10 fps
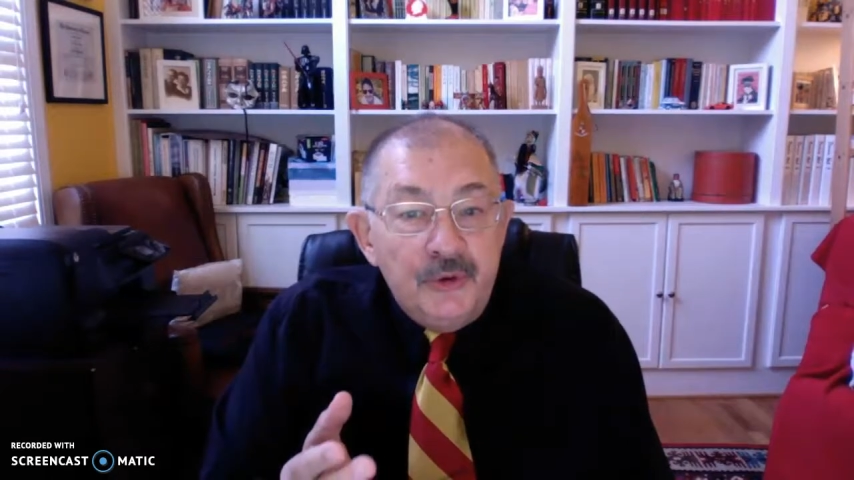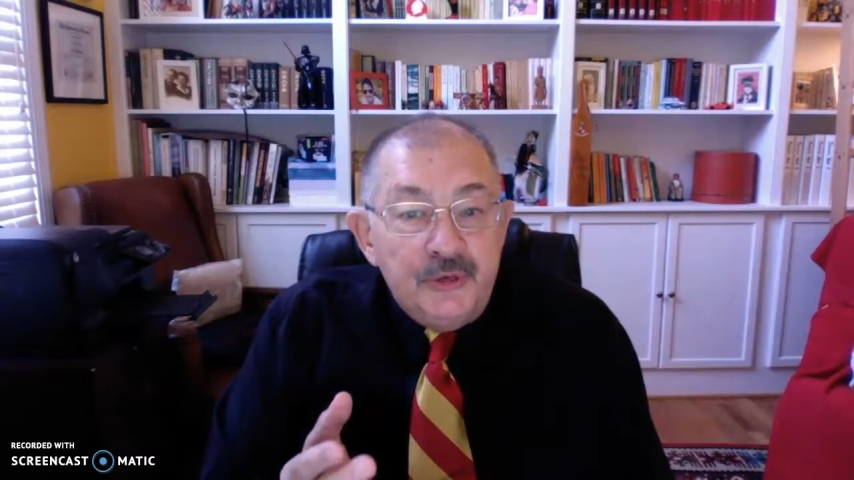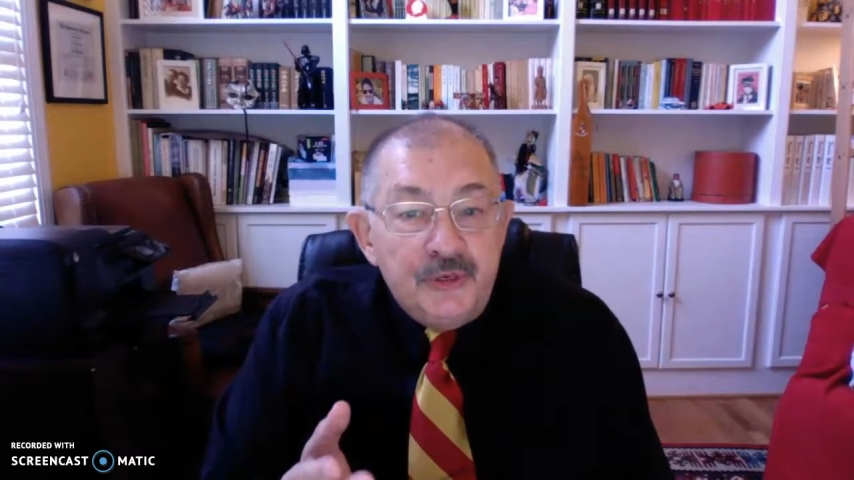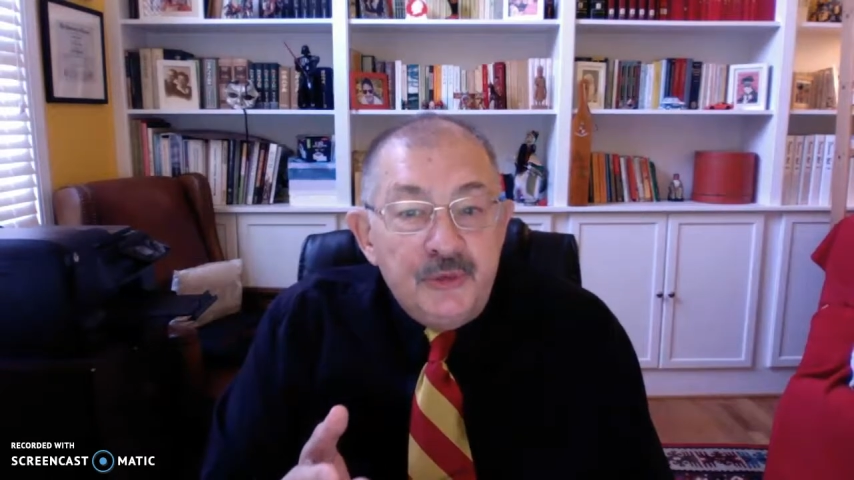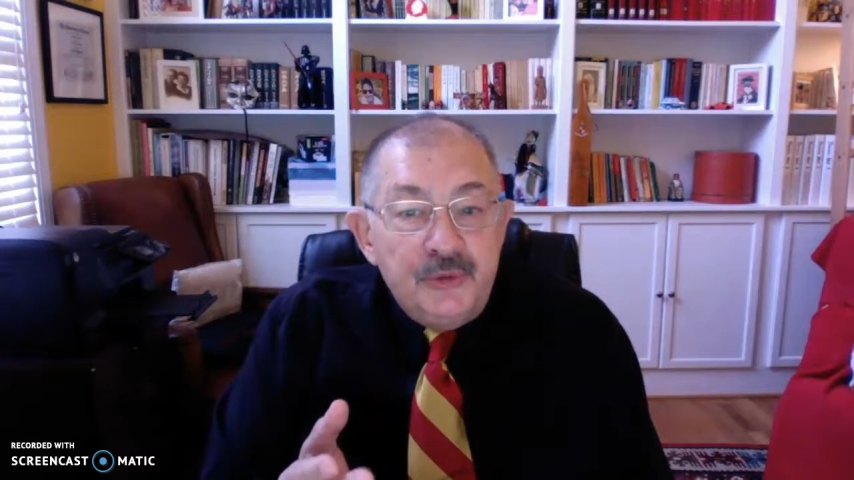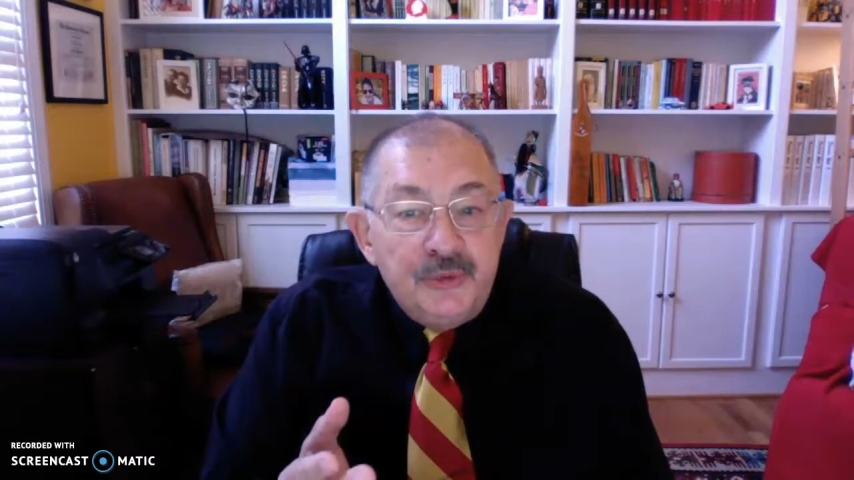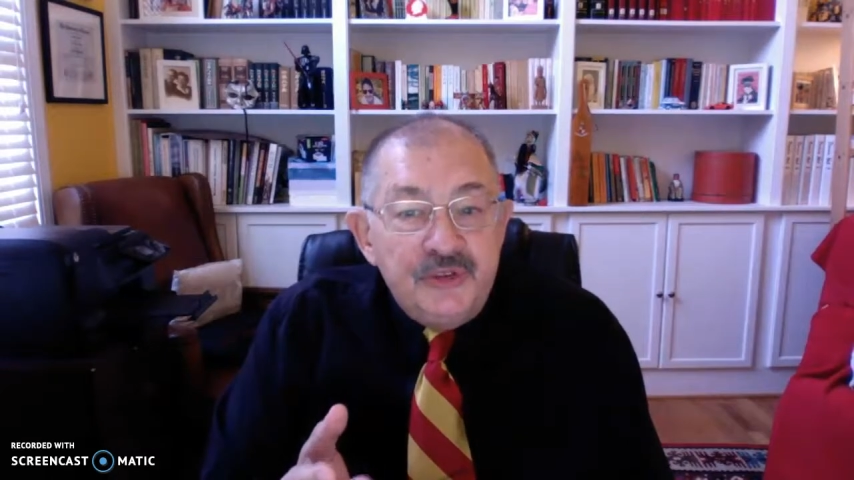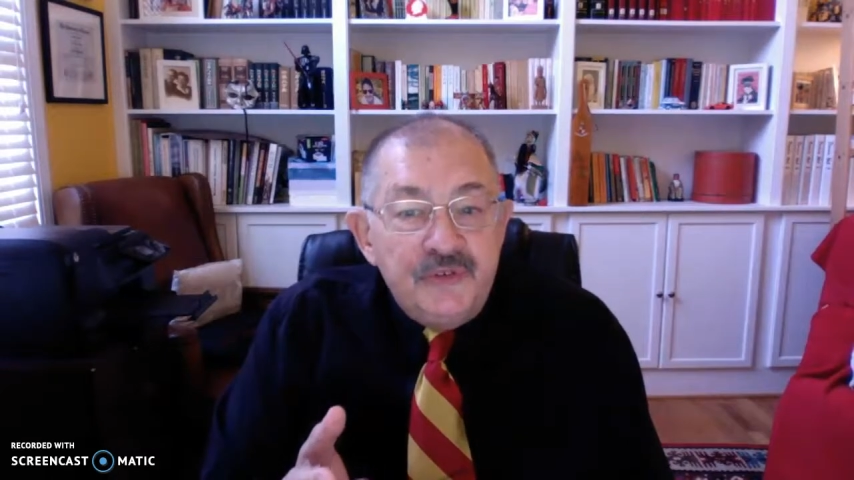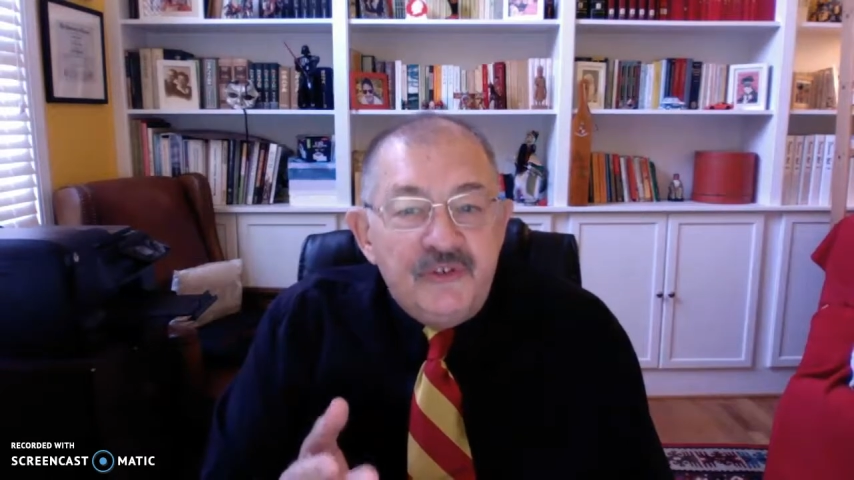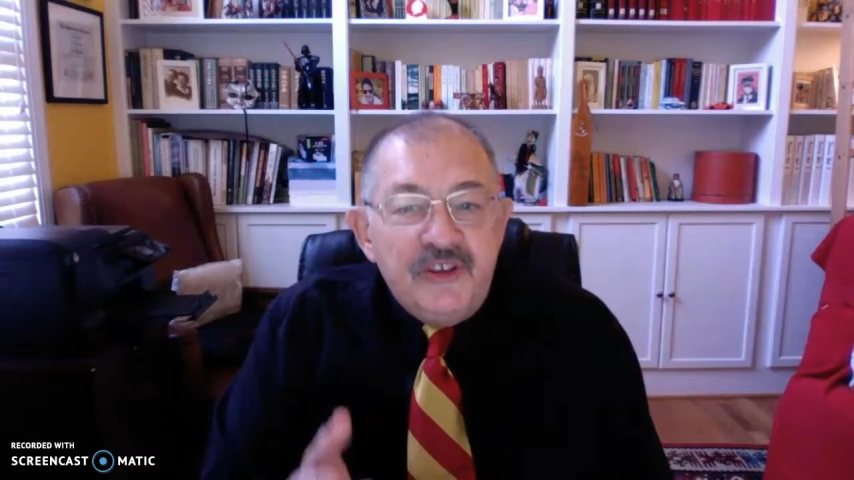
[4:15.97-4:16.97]
dues
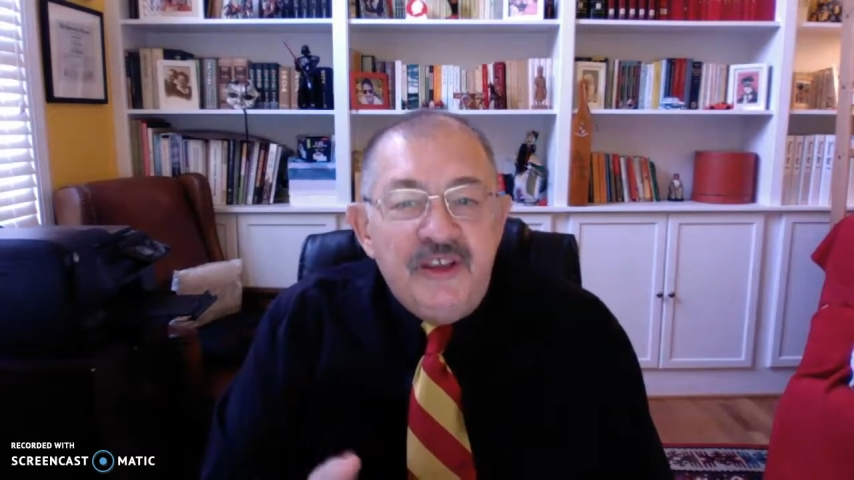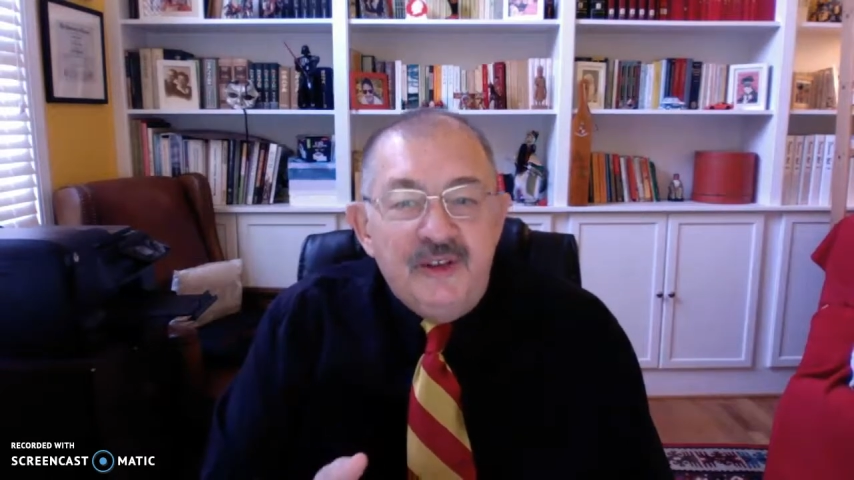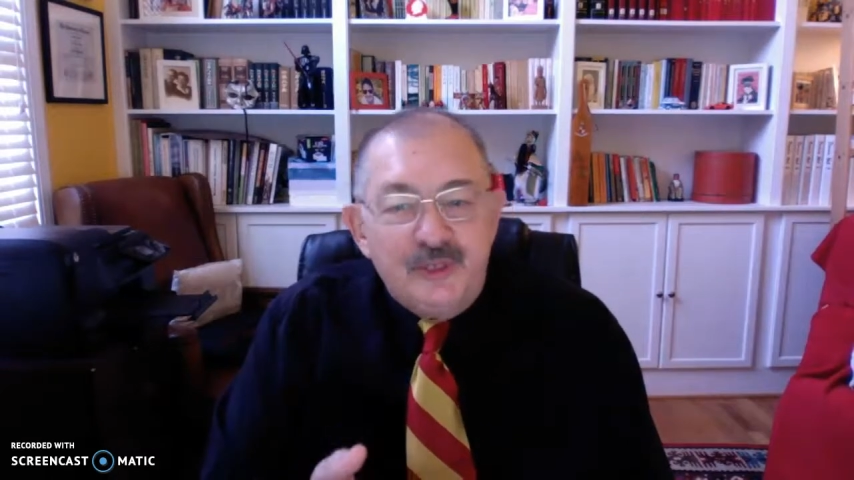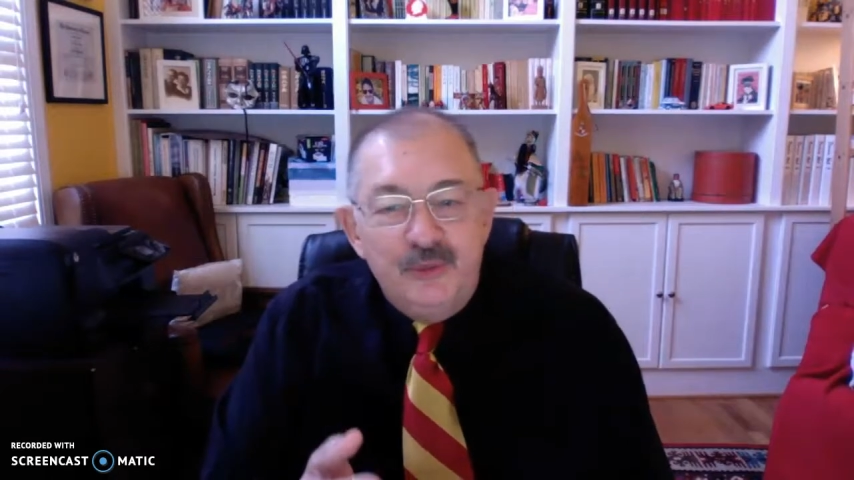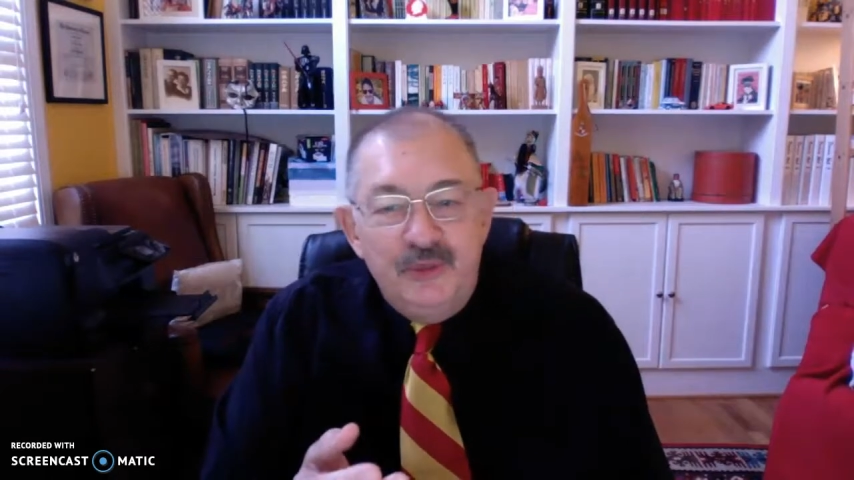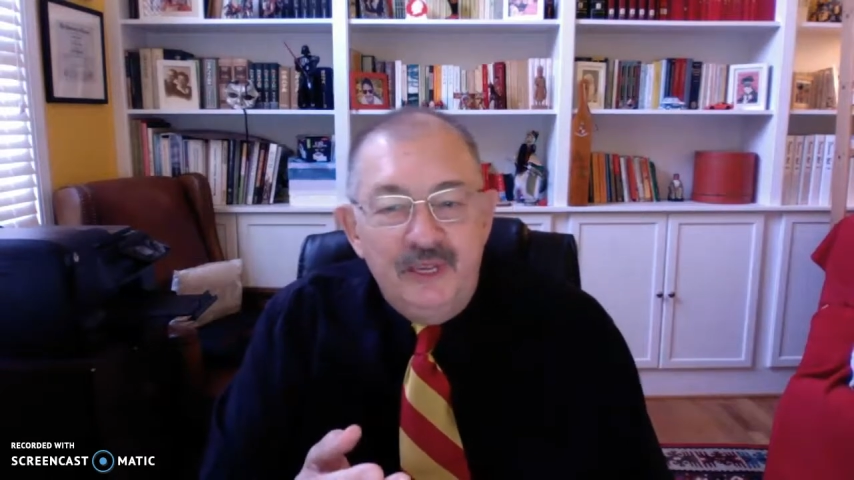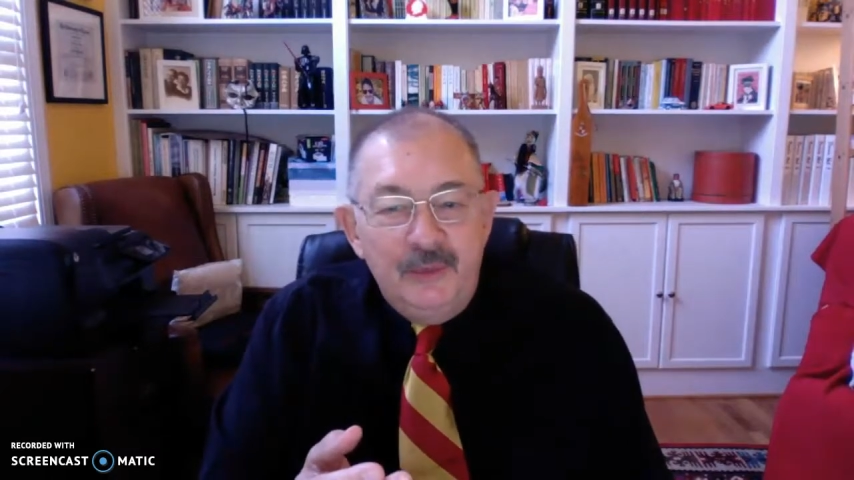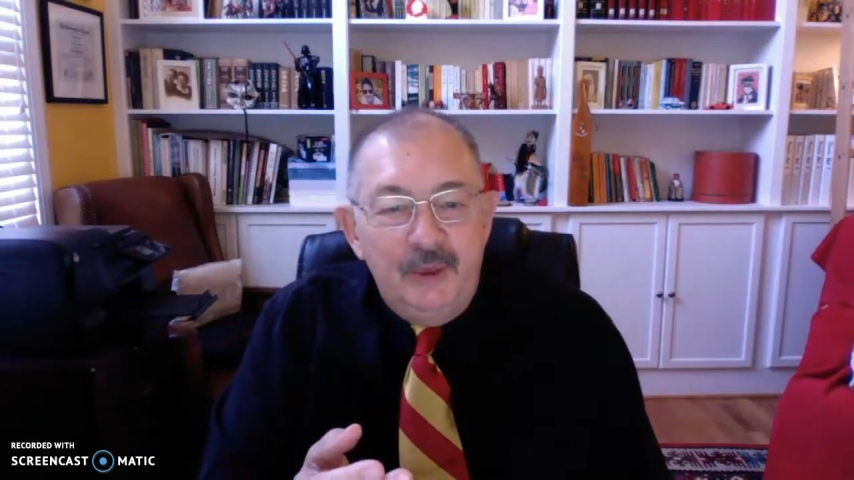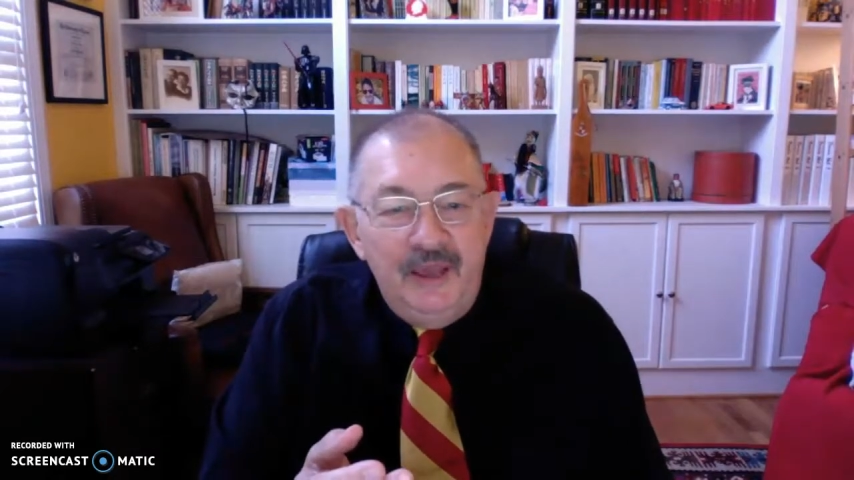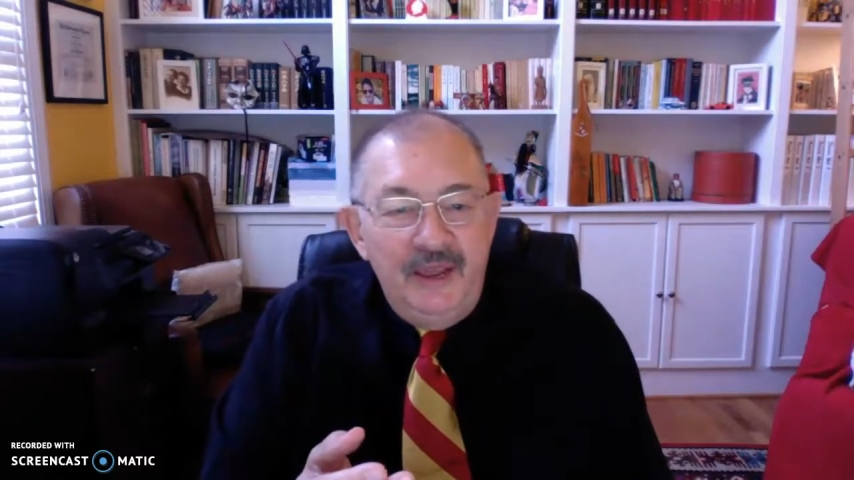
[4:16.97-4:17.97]
and fees are being
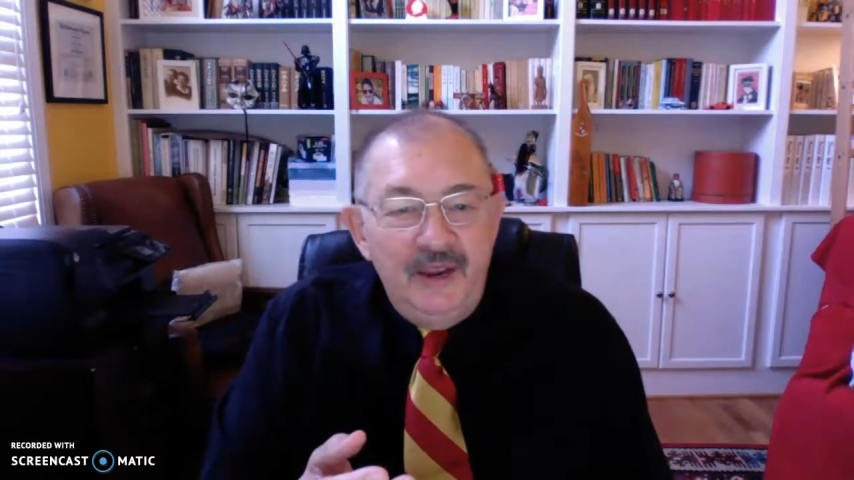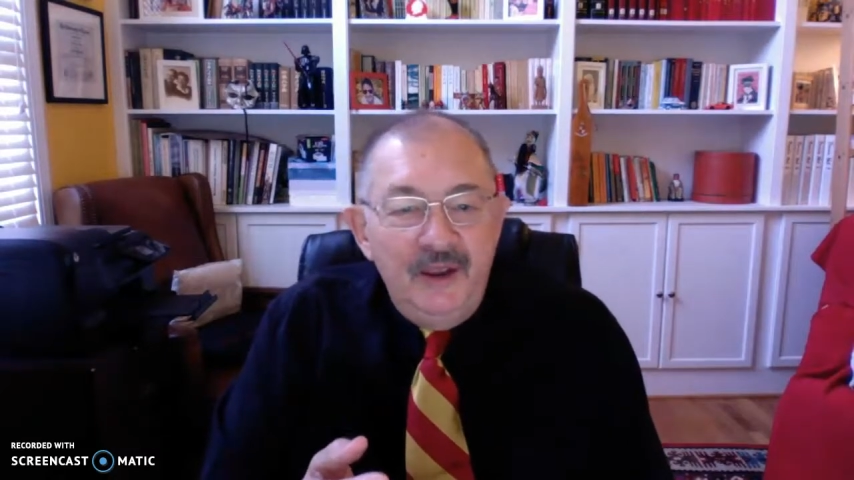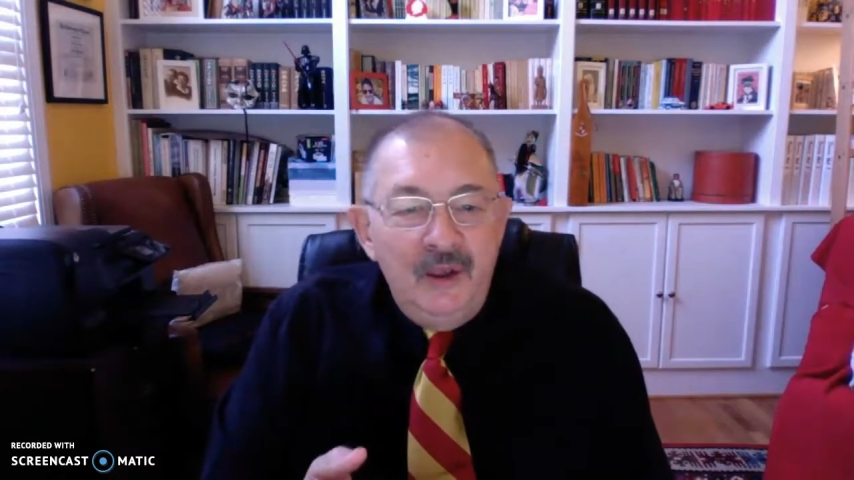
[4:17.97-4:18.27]
paid,